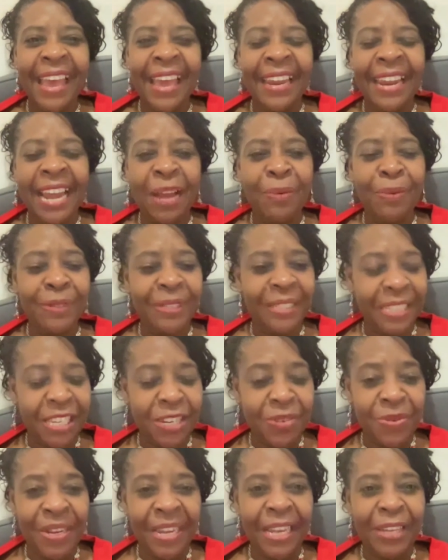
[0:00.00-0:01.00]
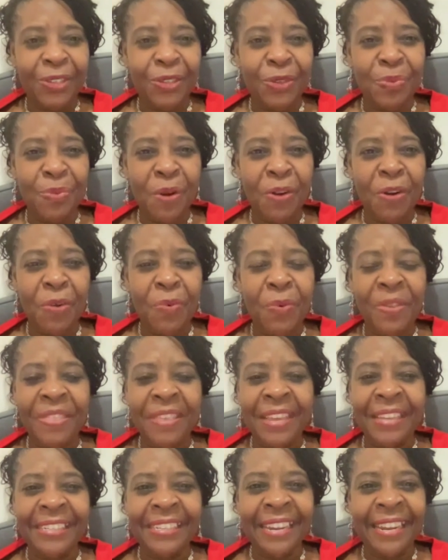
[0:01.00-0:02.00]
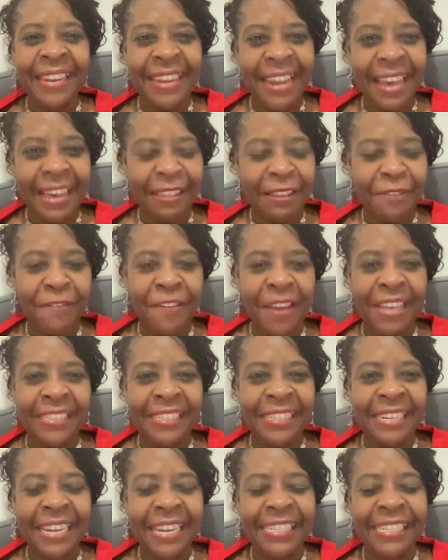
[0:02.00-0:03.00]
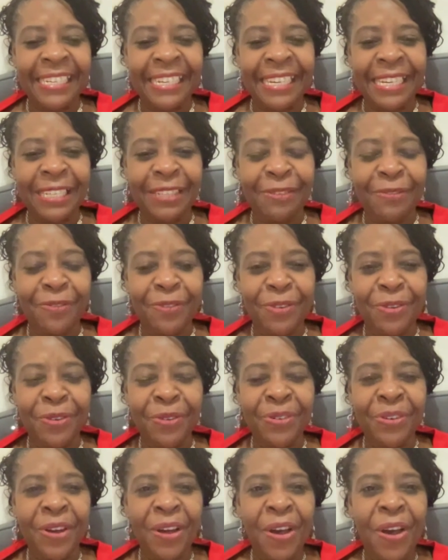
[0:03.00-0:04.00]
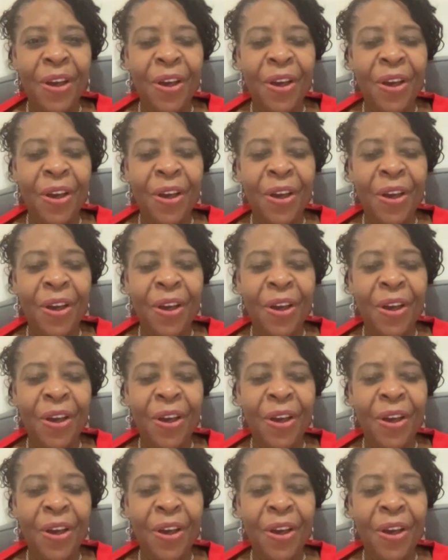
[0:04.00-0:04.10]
And I will see you again tomorrow with yet another fascinating interview